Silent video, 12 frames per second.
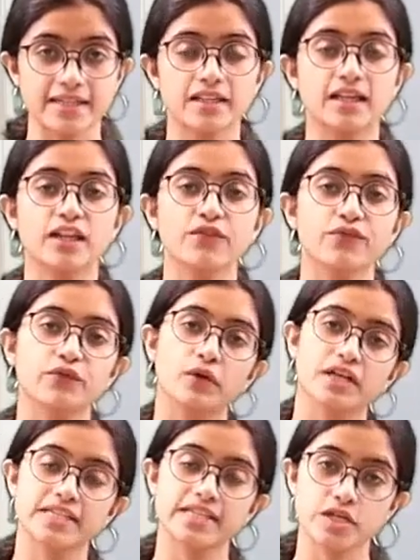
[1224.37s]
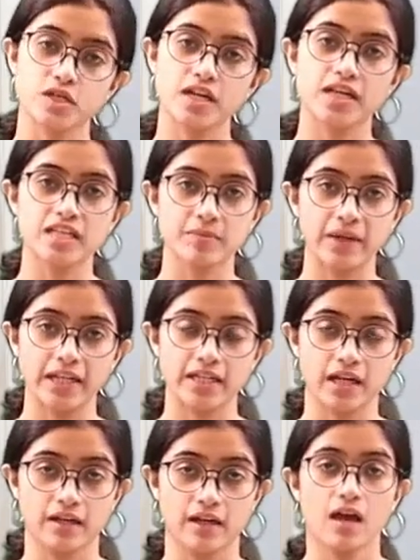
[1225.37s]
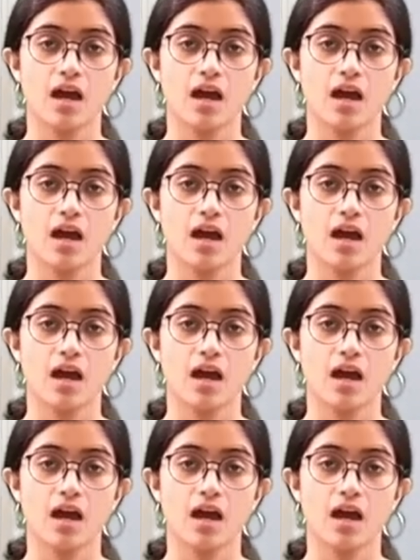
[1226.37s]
the lymph node dissection is being done.